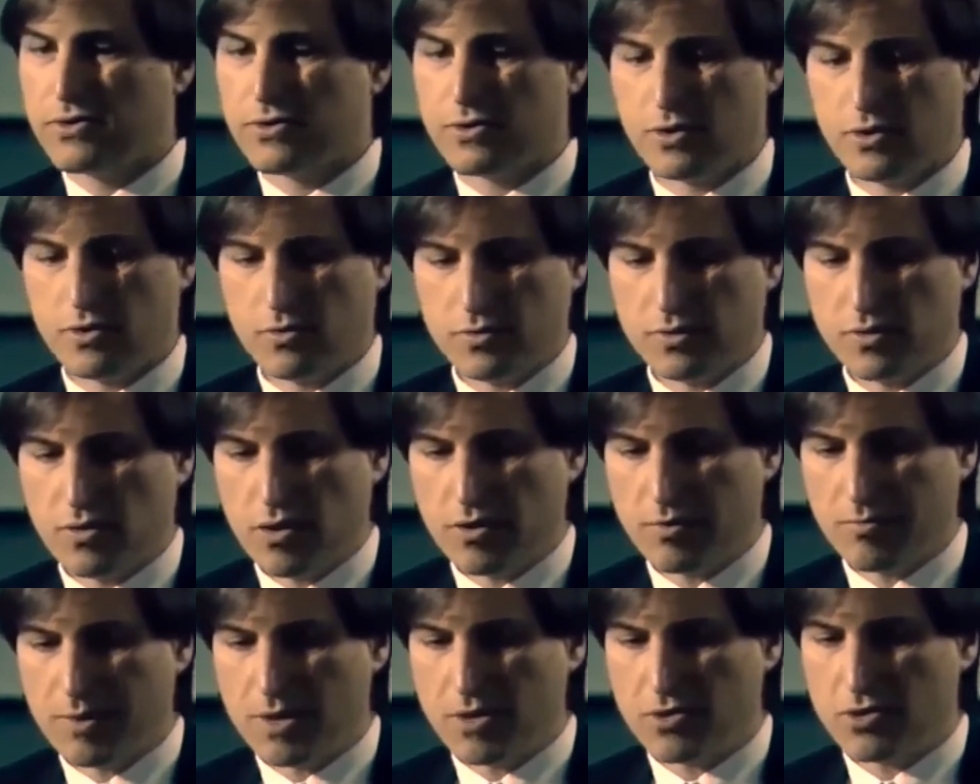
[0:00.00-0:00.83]
So the
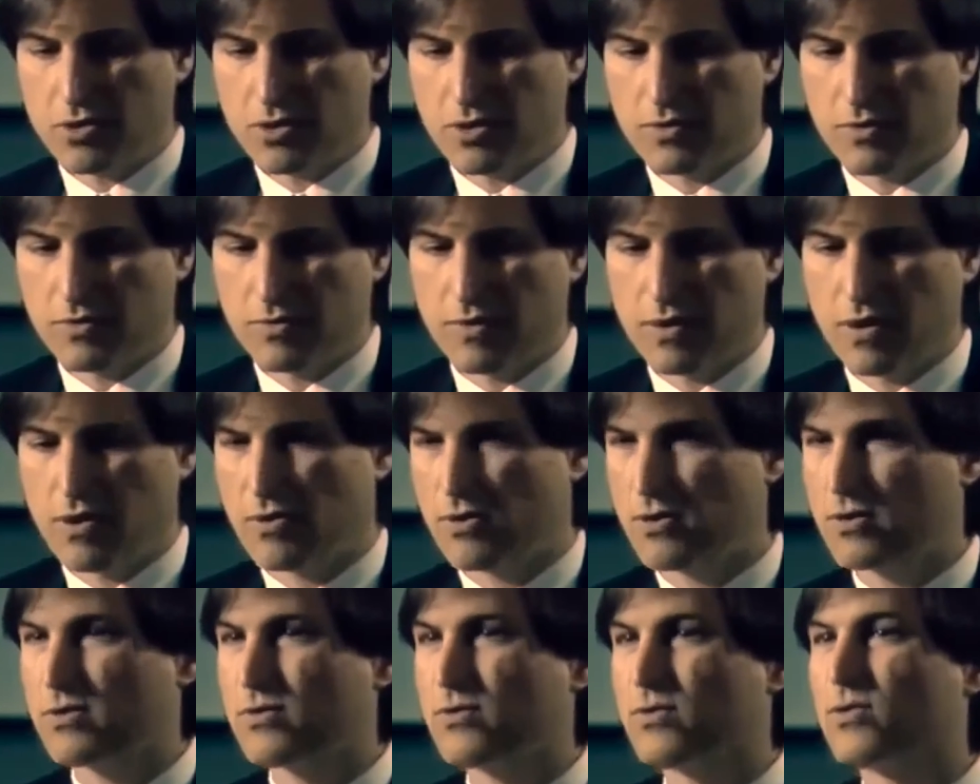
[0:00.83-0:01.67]
automation isn't
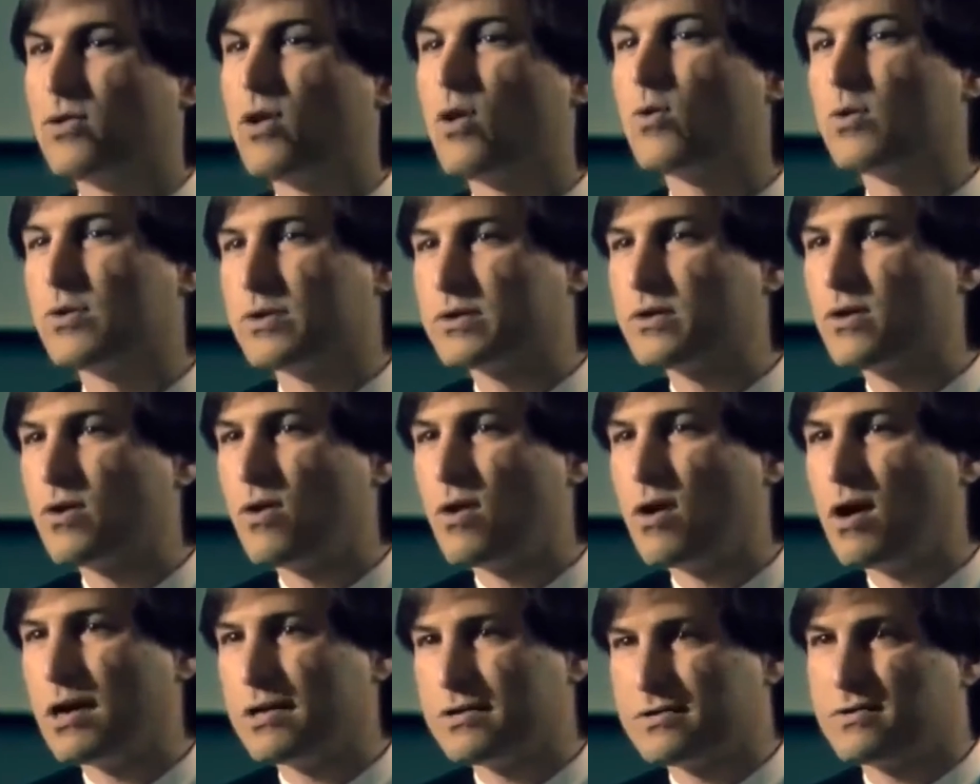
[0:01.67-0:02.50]
there to lower the
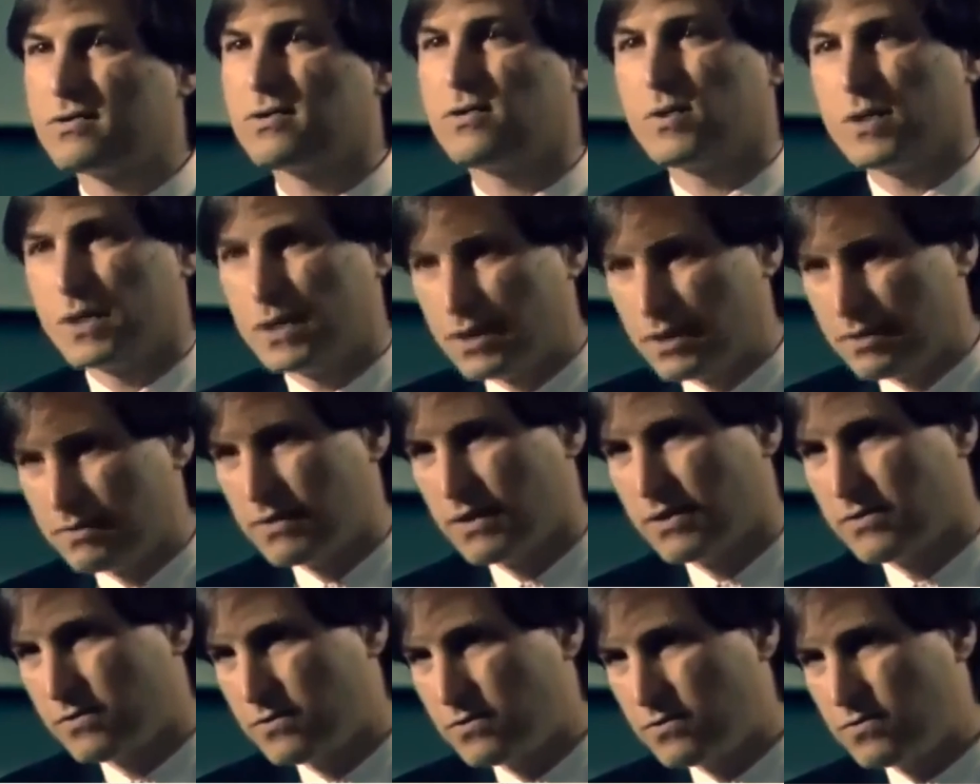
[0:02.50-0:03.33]
cost, although
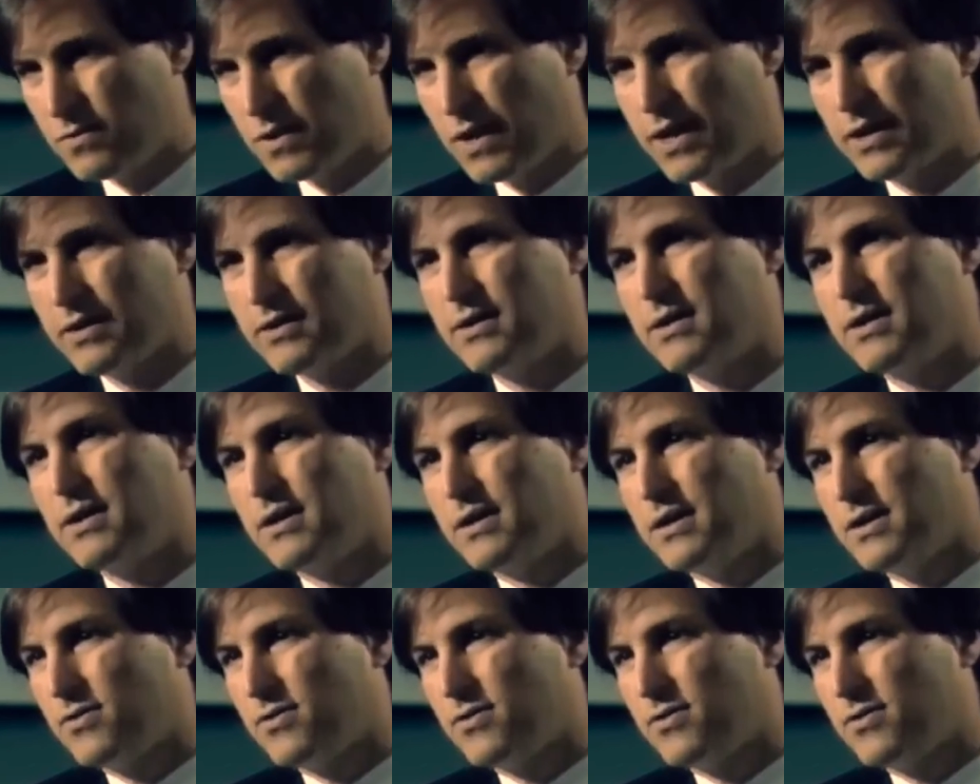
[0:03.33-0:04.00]
it does do that.